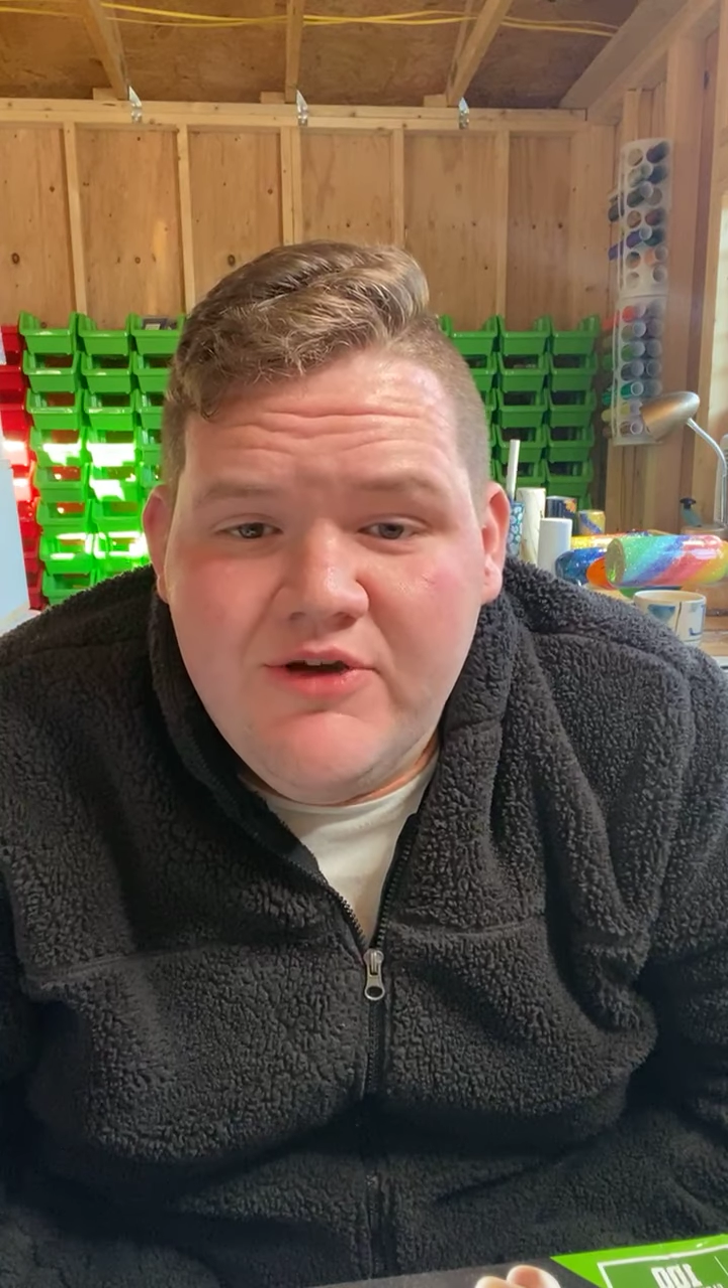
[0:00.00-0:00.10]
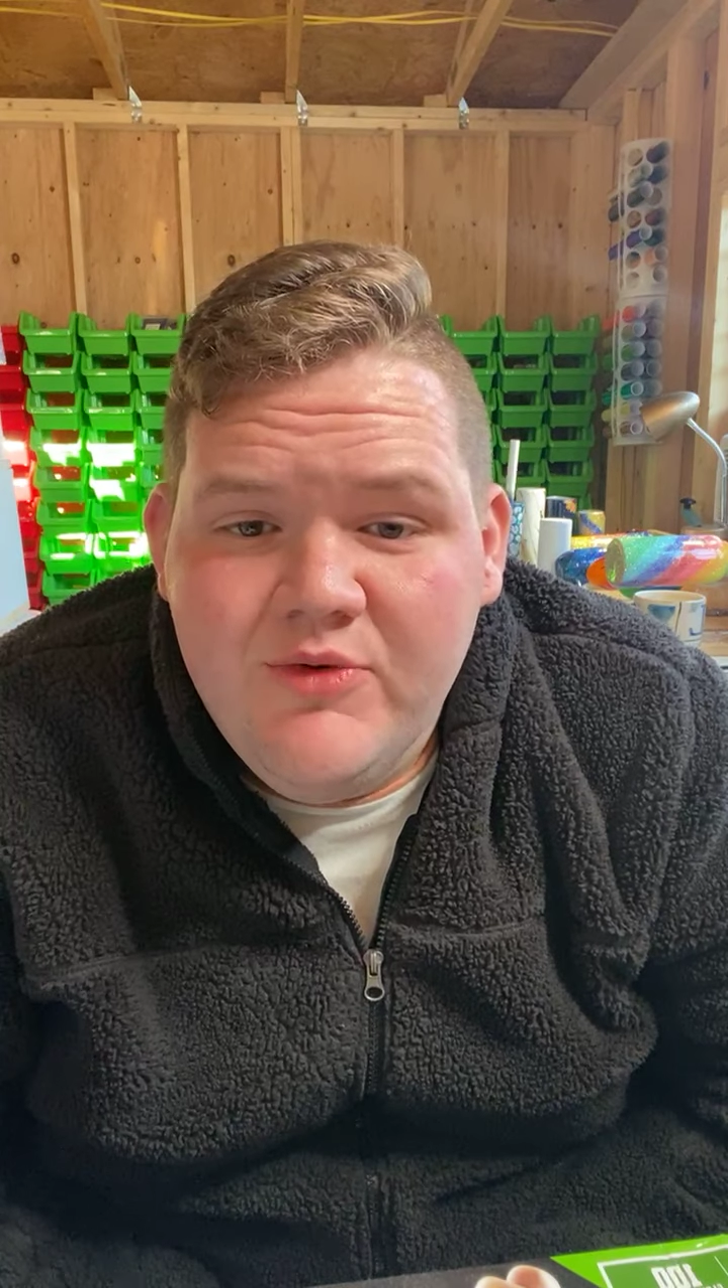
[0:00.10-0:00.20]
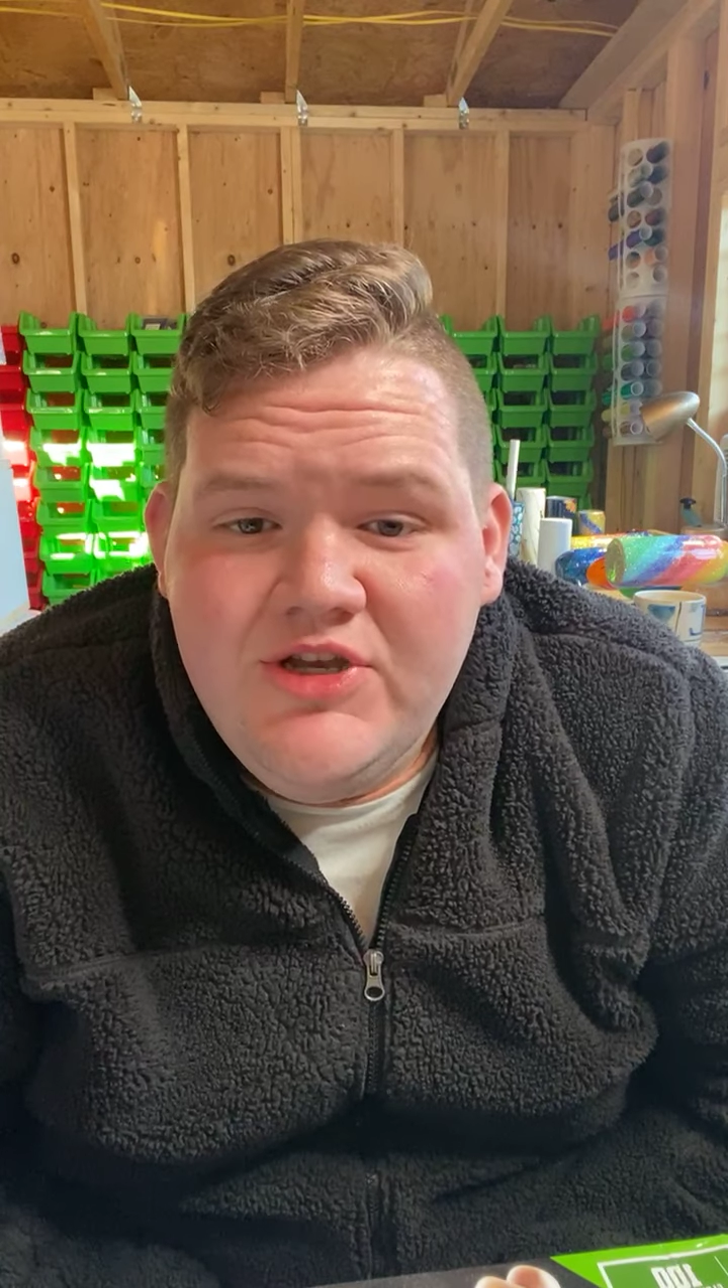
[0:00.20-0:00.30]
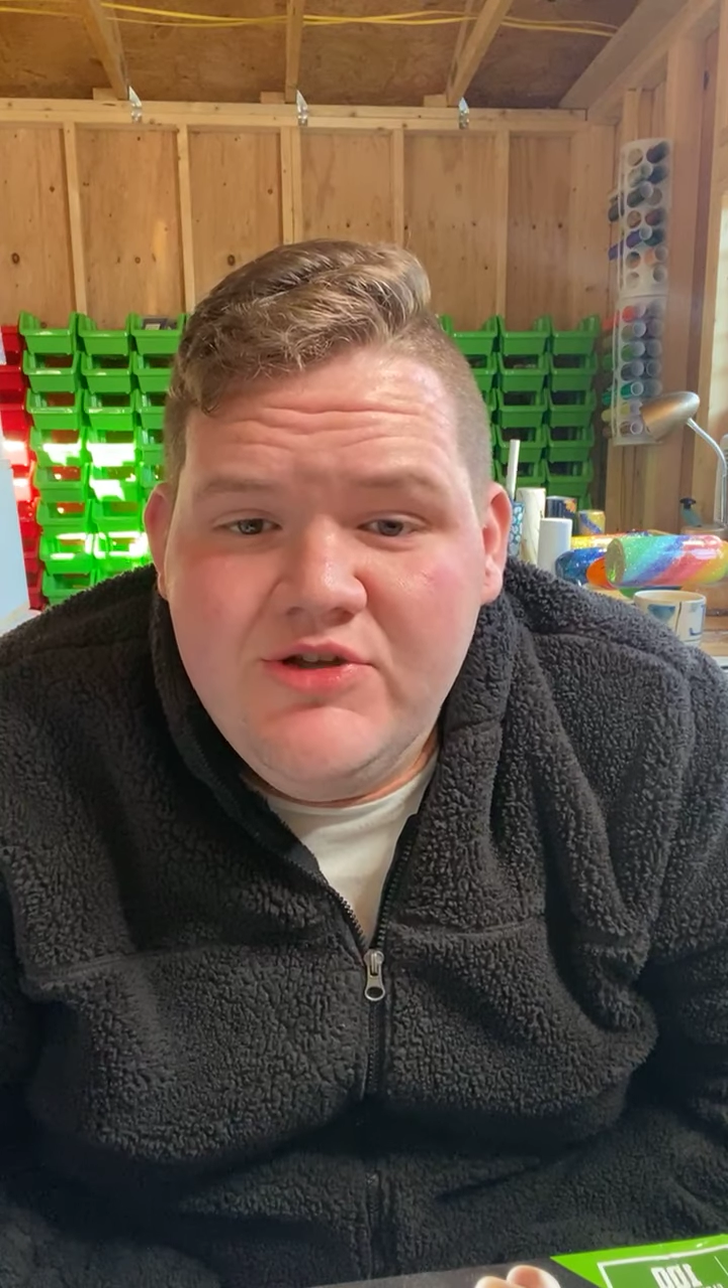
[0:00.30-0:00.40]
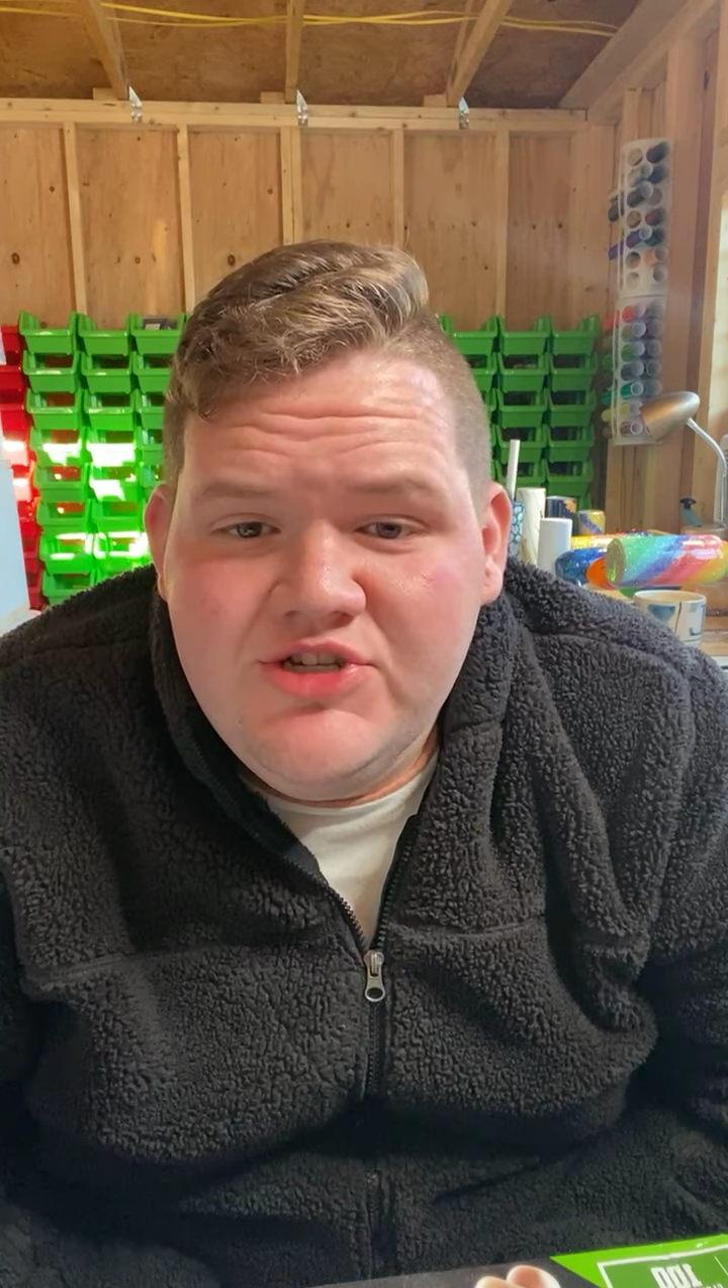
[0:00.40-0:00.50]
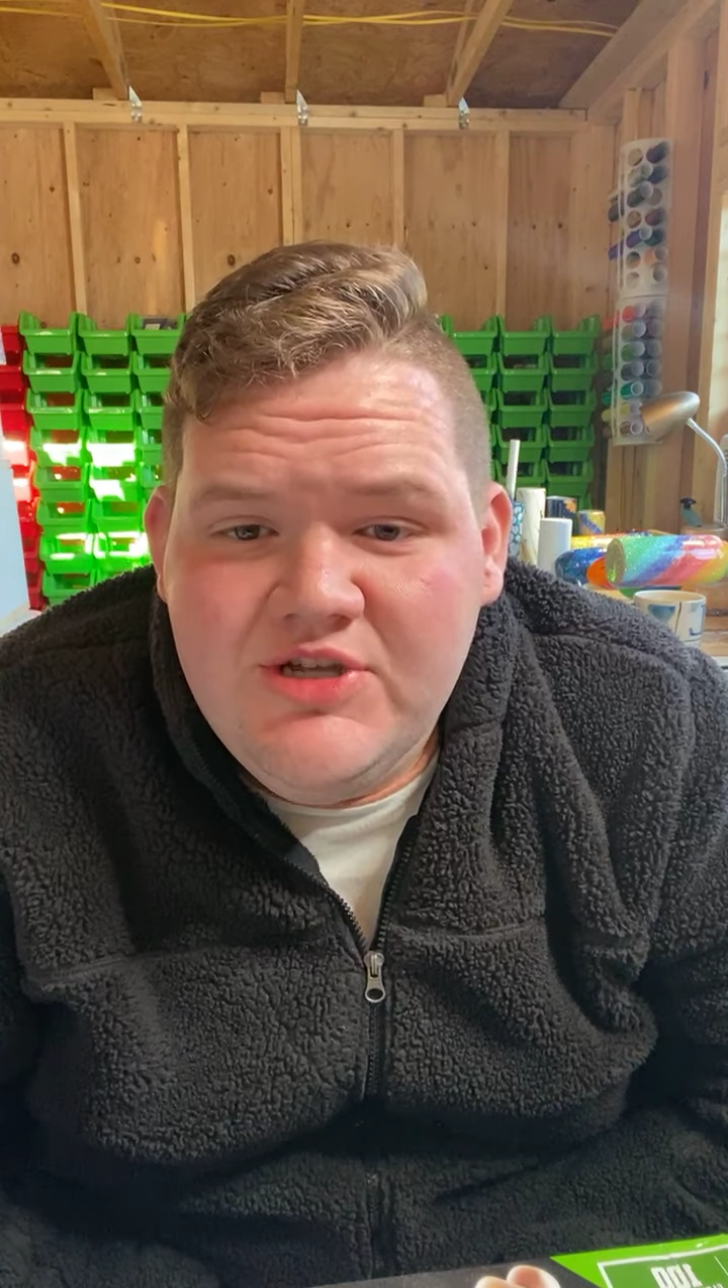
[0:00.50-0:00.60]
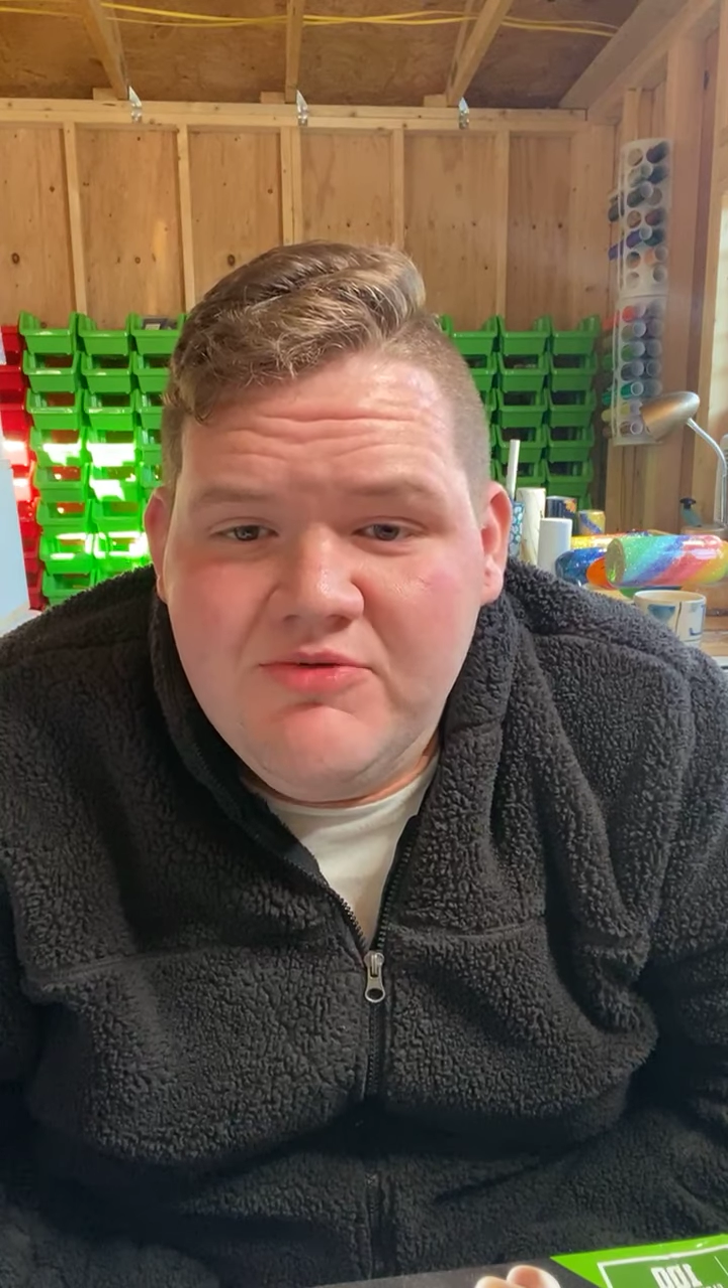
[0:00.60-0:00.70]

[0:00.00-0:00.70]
We do ship